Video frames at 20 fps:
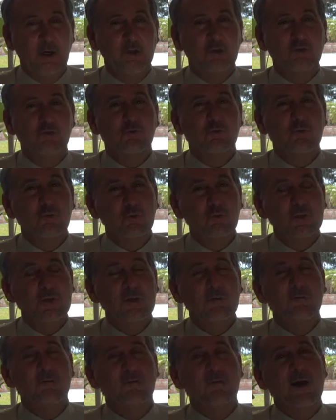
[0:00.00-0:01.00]
a
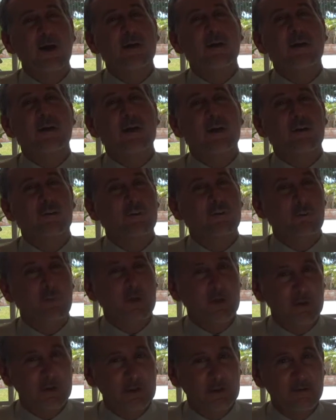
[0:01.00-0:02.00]
truly frightening
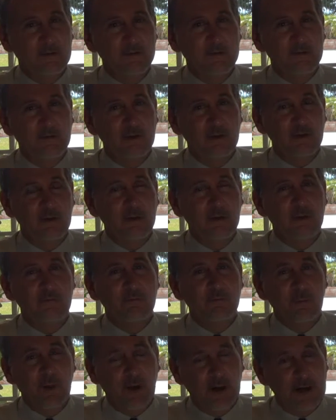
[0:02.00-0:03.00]
experience
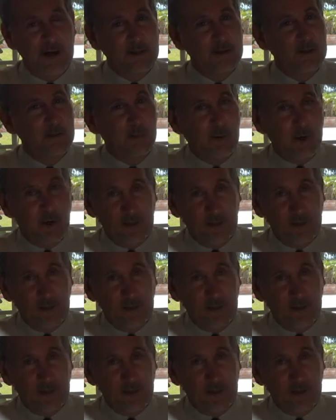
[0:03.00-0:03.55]
of mind and